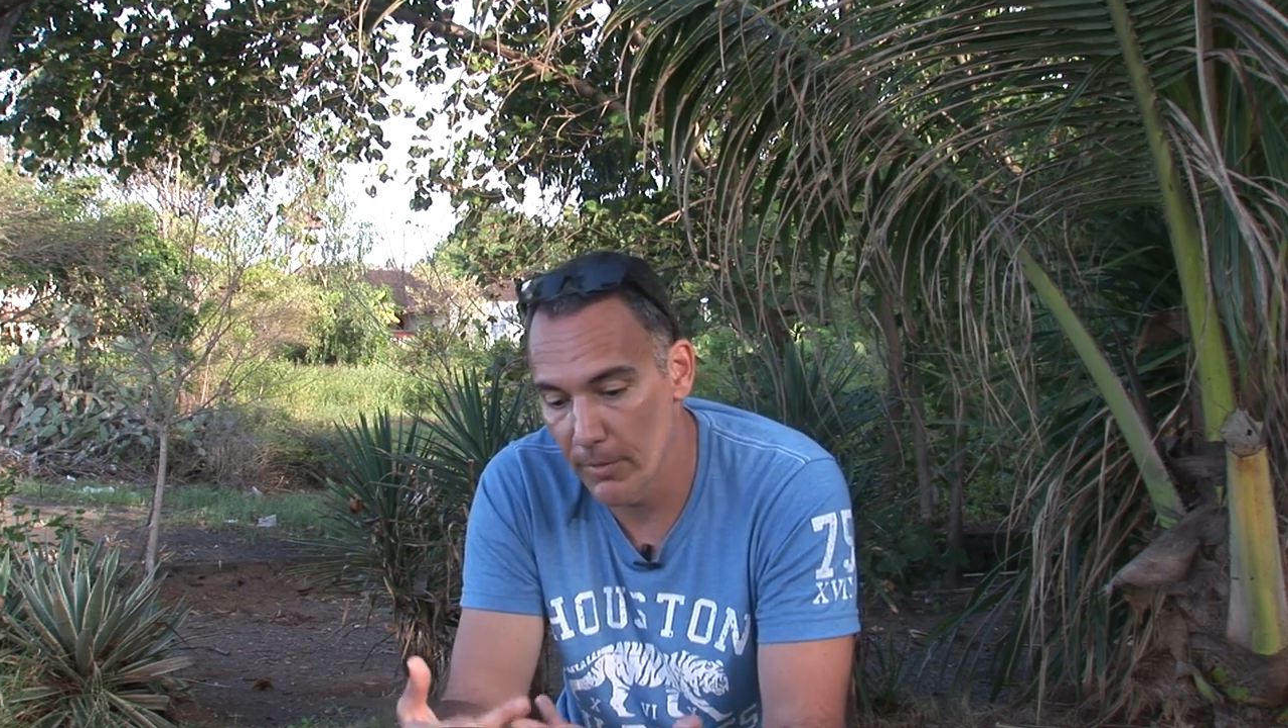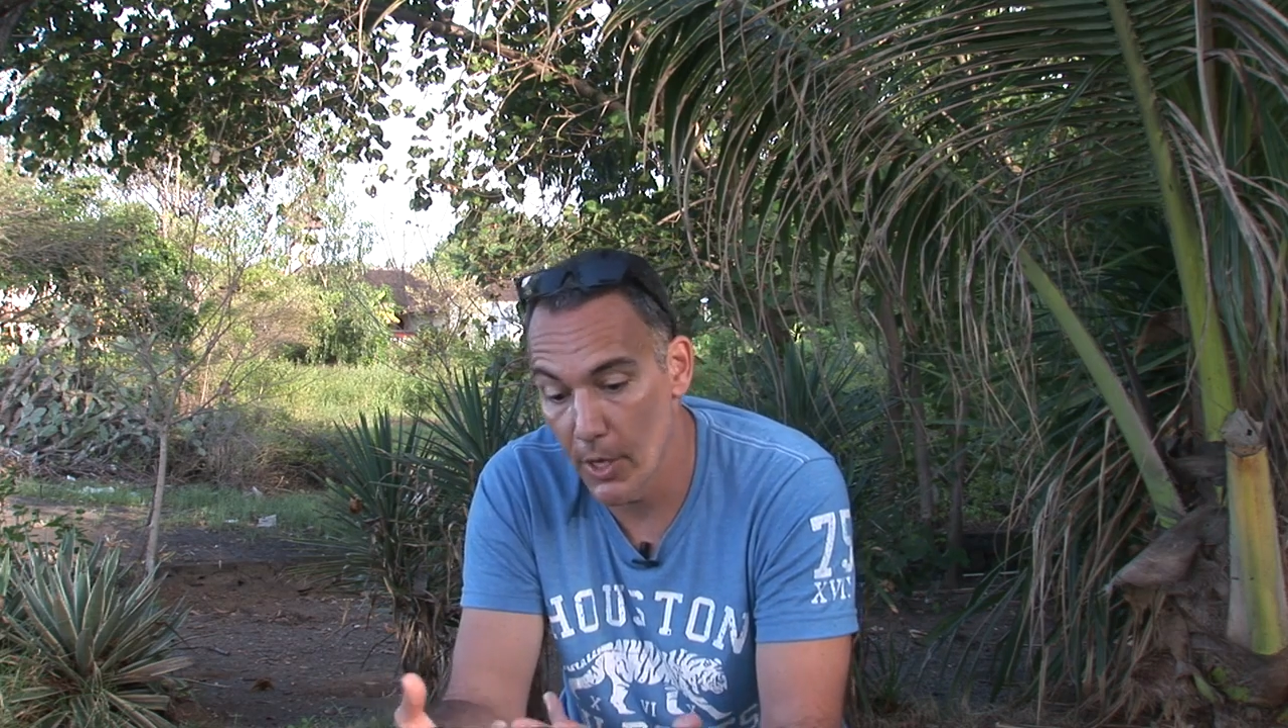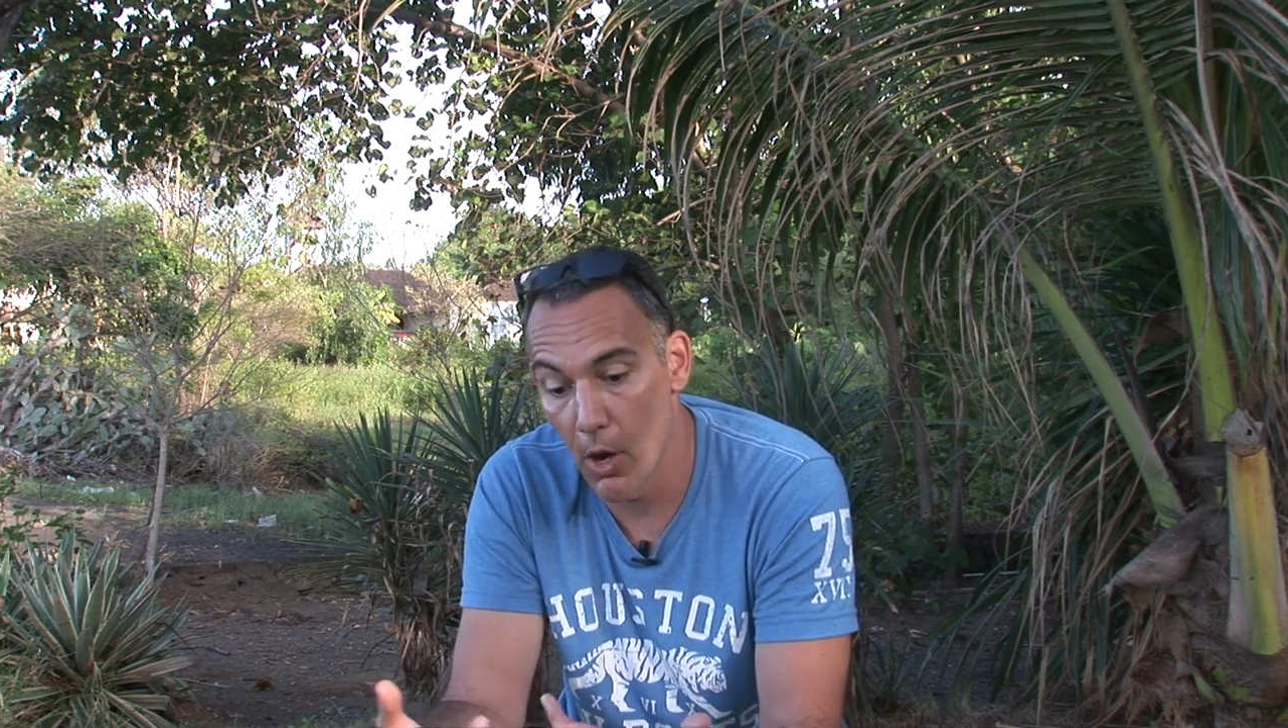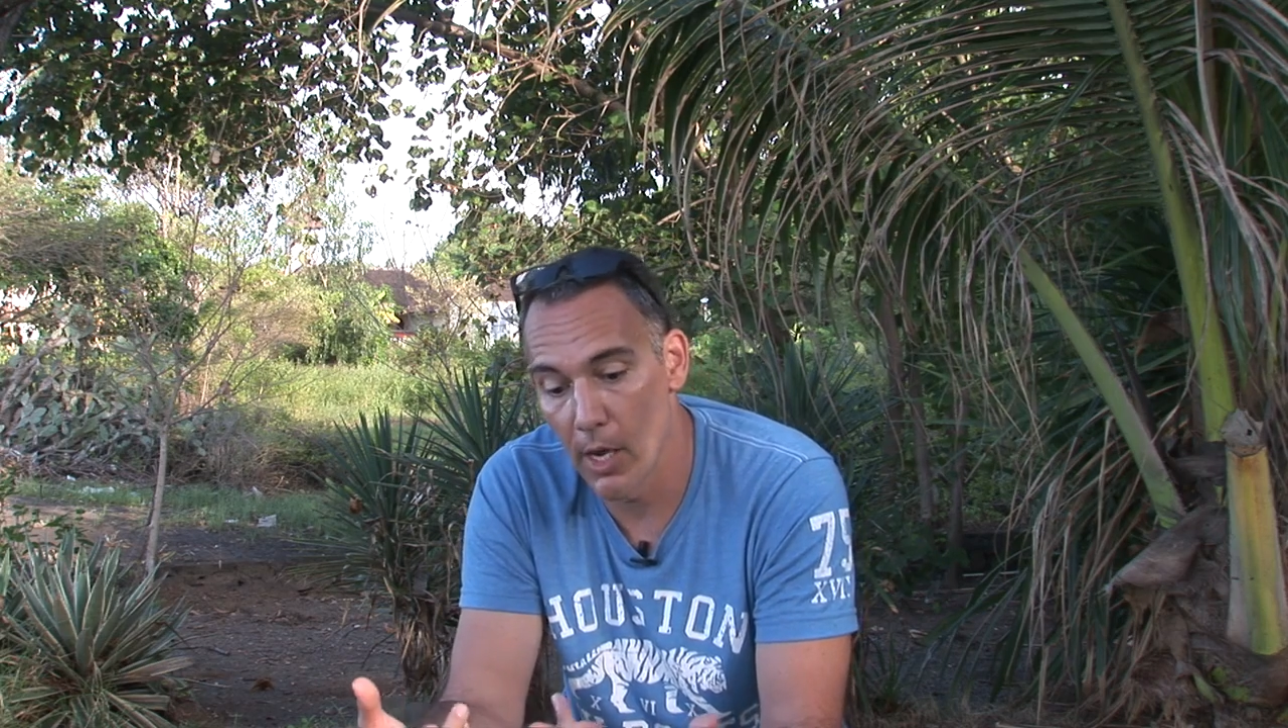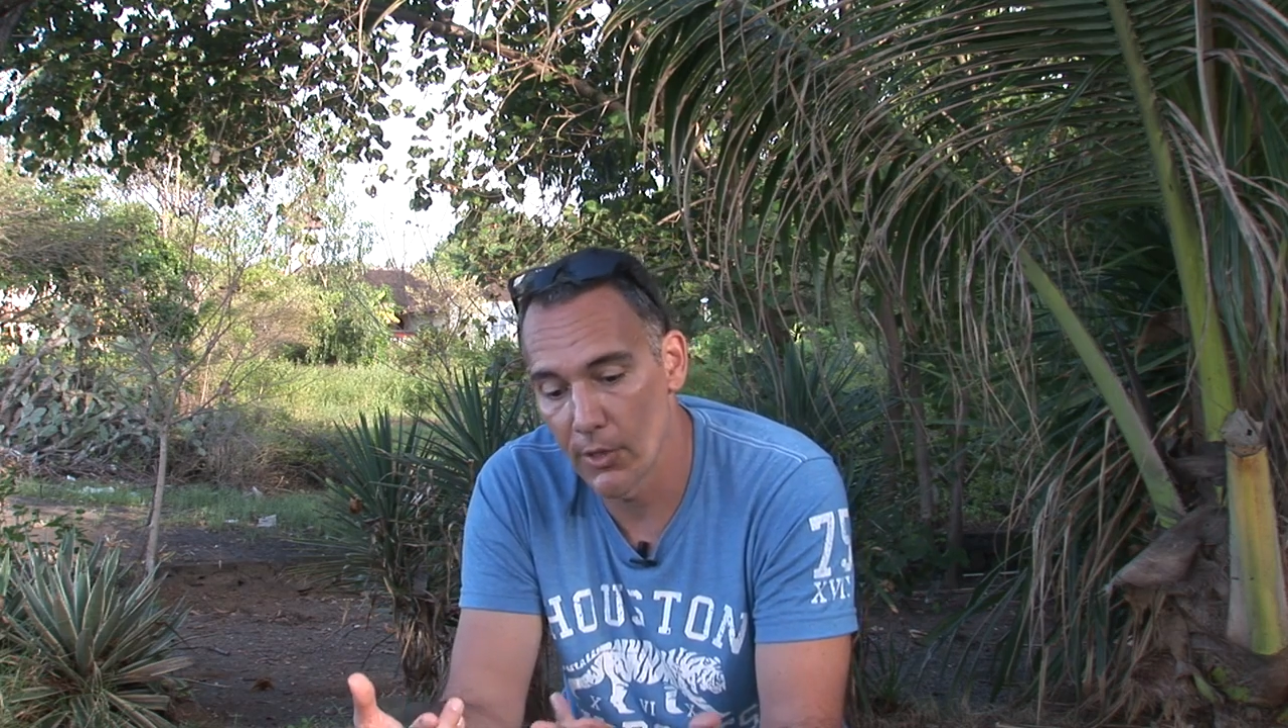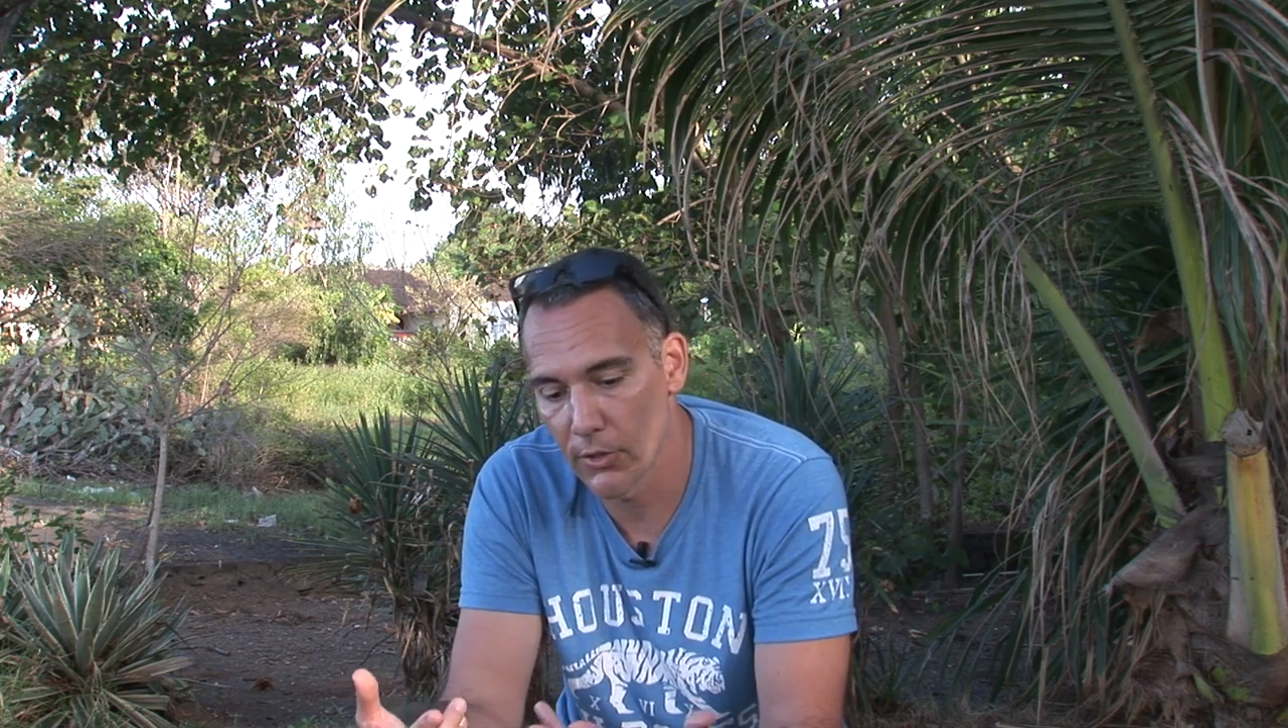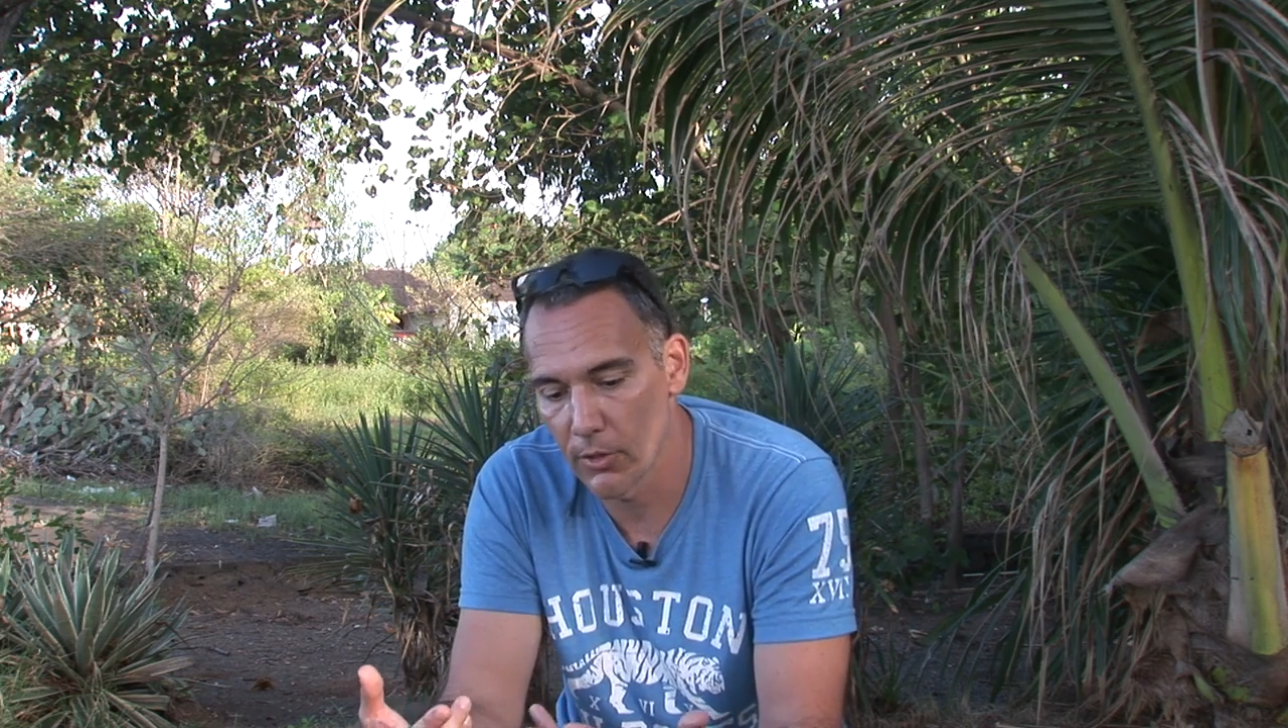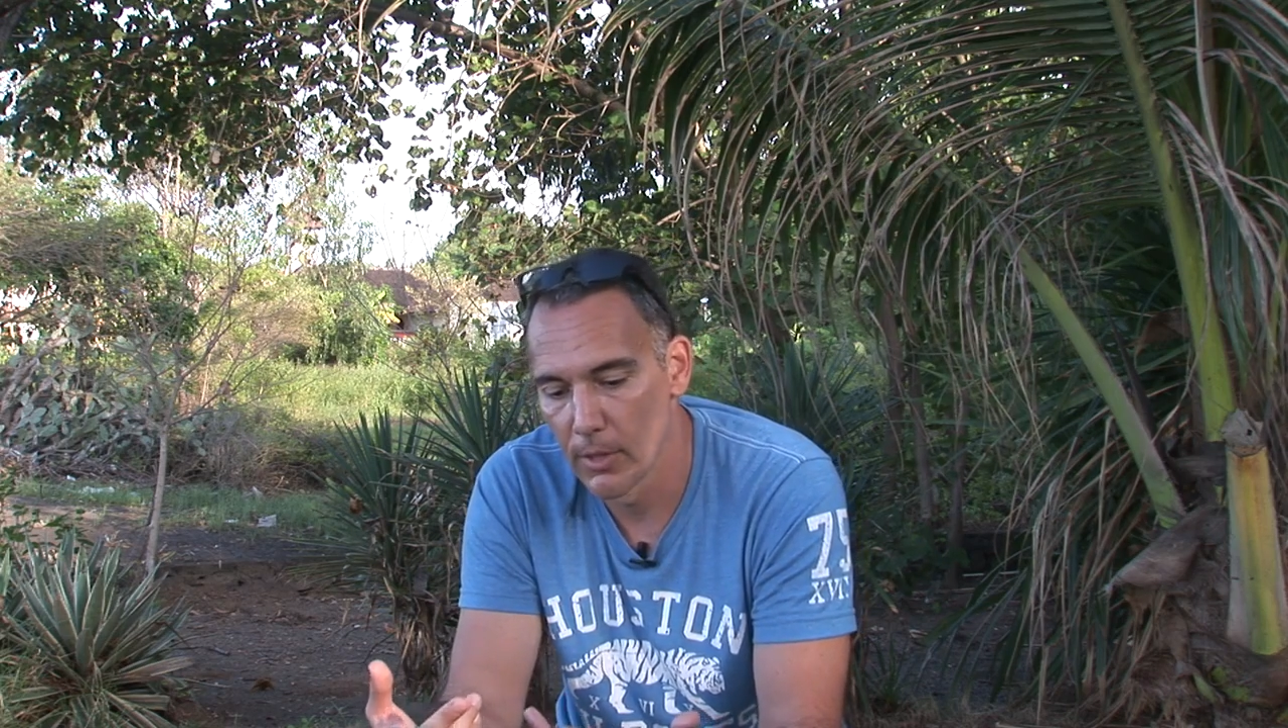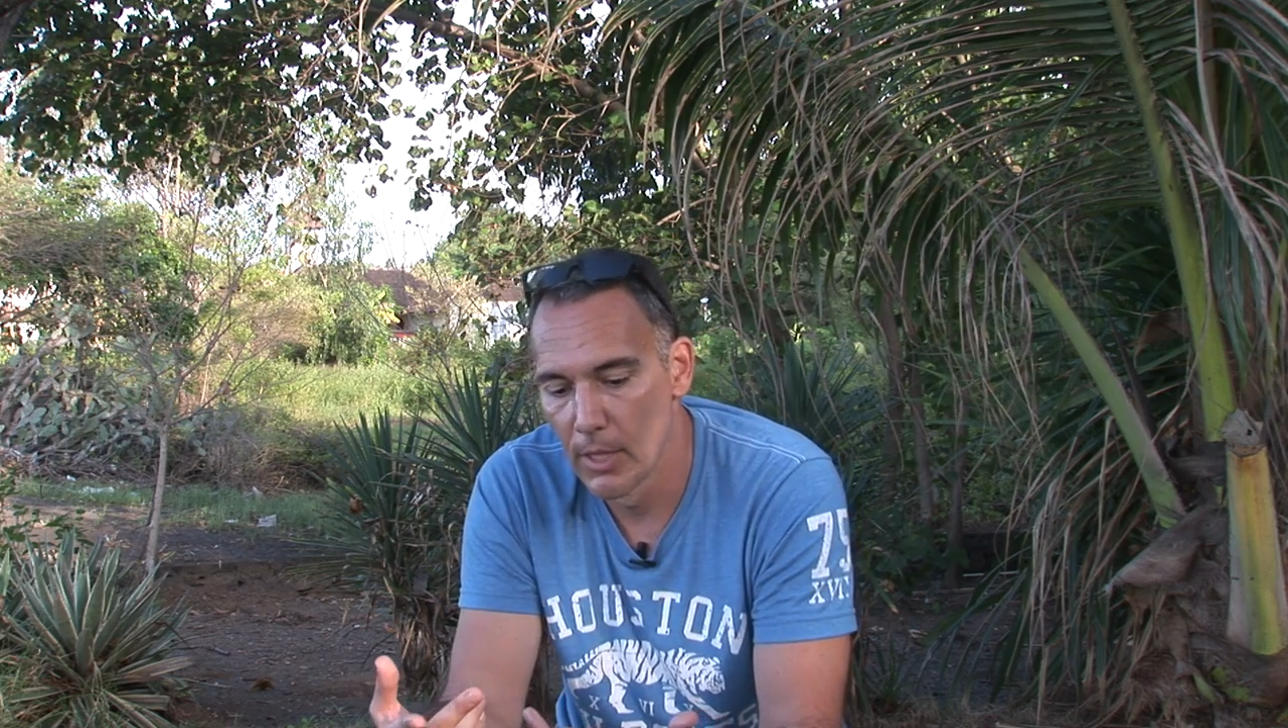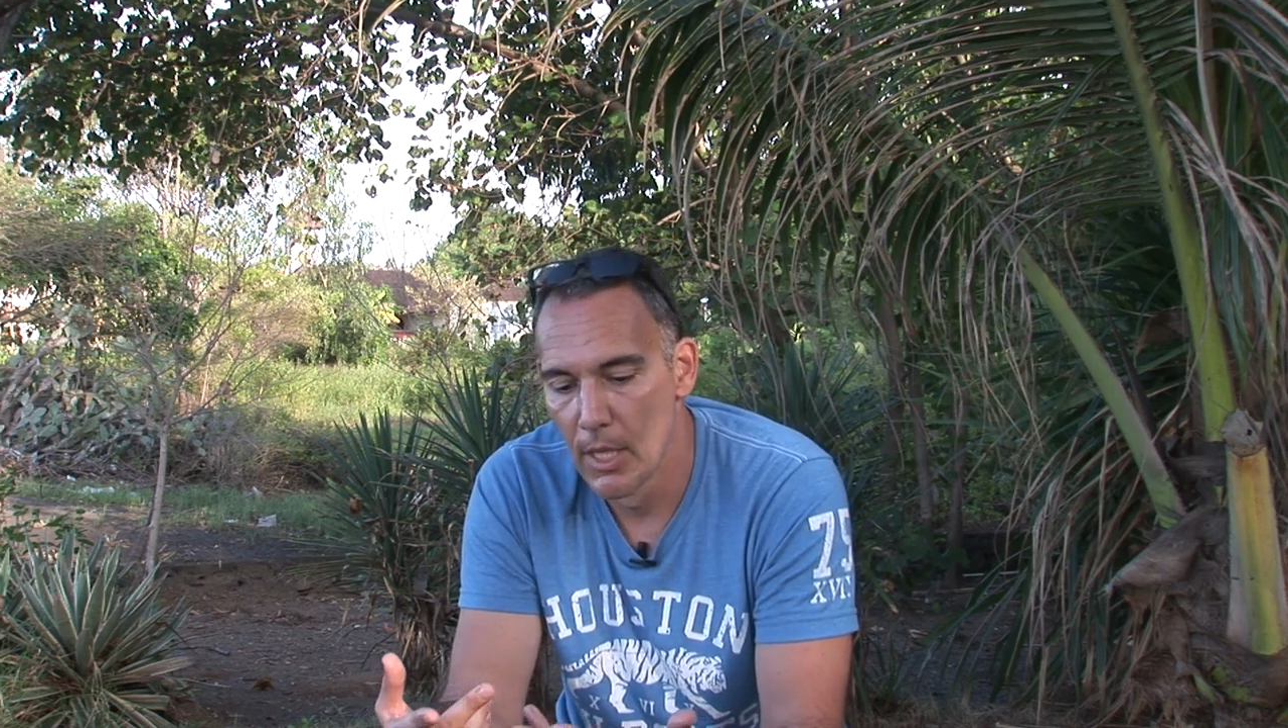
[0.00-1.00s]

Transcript: the eyes,